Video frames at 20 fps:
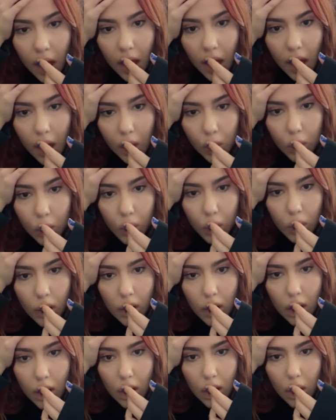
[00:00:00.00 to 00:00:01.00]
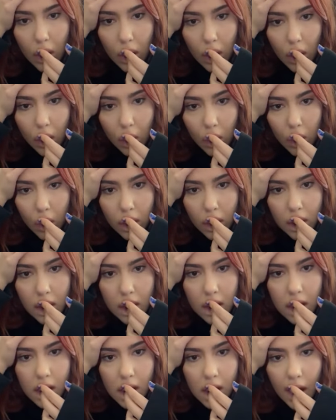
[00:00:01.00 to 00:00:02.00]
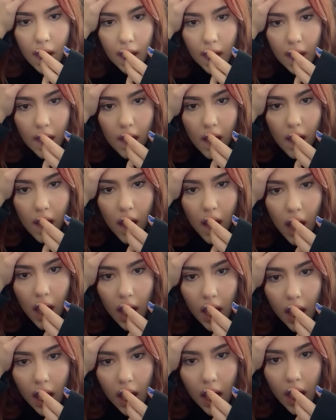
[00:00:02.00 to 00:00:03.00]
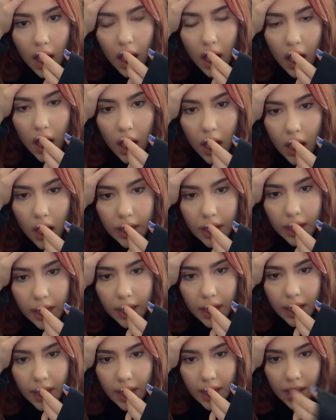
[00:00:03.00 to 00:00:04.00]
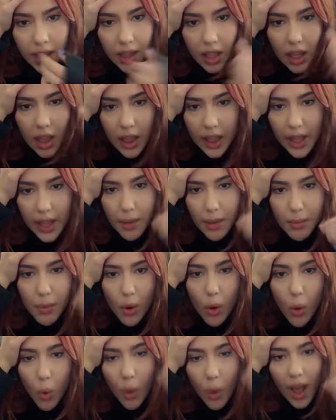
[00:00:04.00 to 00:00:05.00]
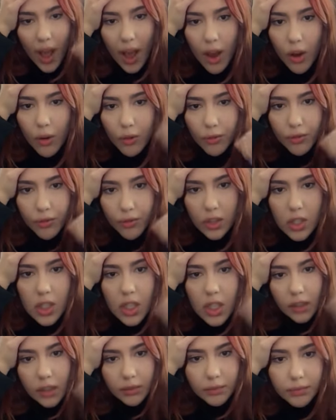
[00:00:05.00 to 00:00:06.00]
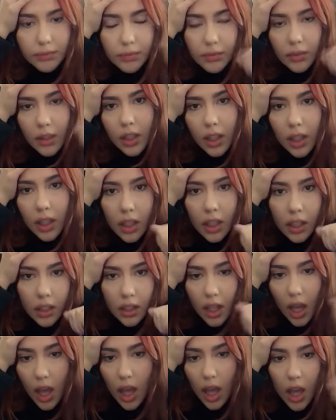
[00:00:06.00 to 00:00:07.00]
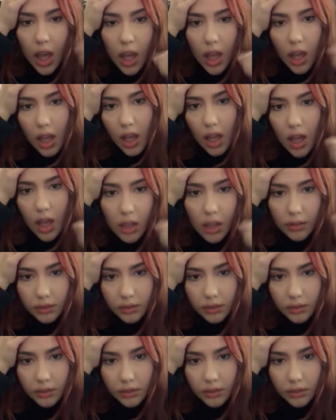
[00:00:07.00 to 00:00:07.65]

Oh, whoa. Oh. You get the little wild front. Yeah. Uh-huh.